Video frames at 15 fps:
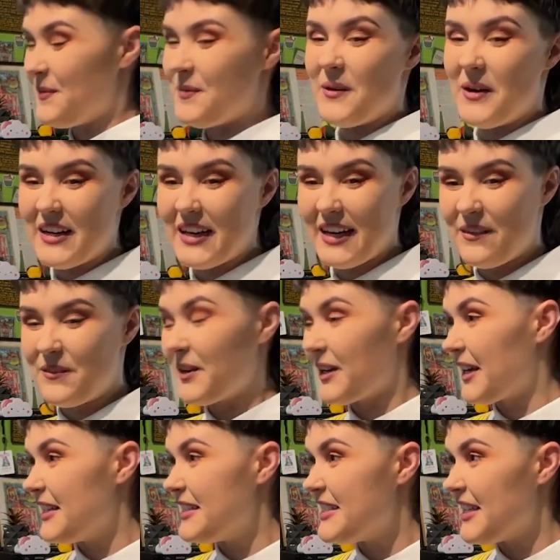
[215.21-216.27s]

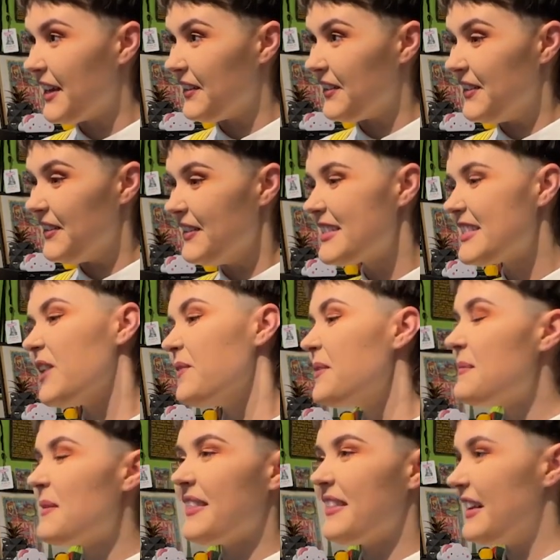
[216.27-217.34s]
What I could tell you. Tell
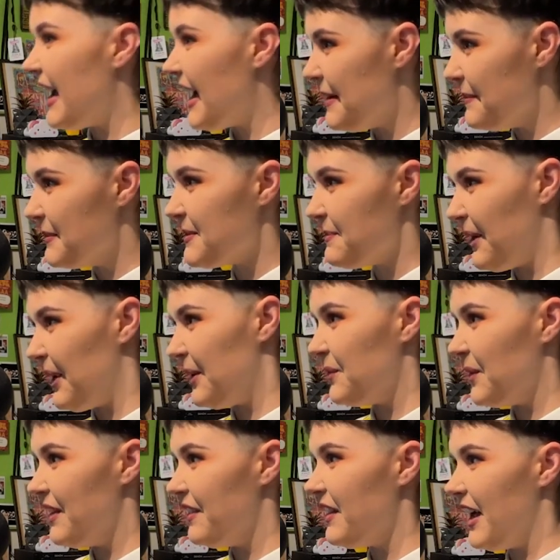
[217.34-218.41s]
me about the name to
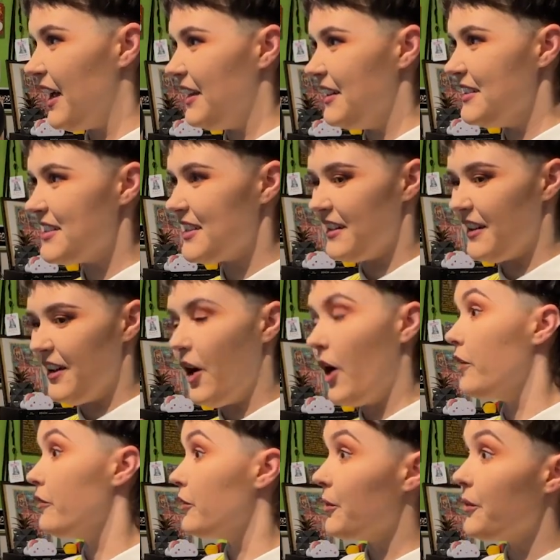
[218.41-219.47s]
begin with and
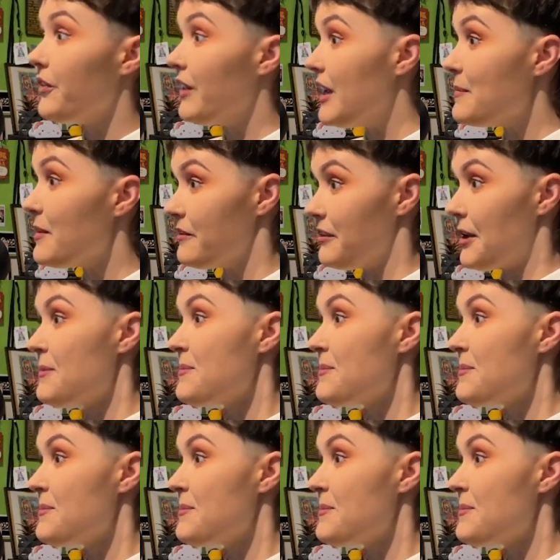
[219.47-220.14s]
the overall theme of it.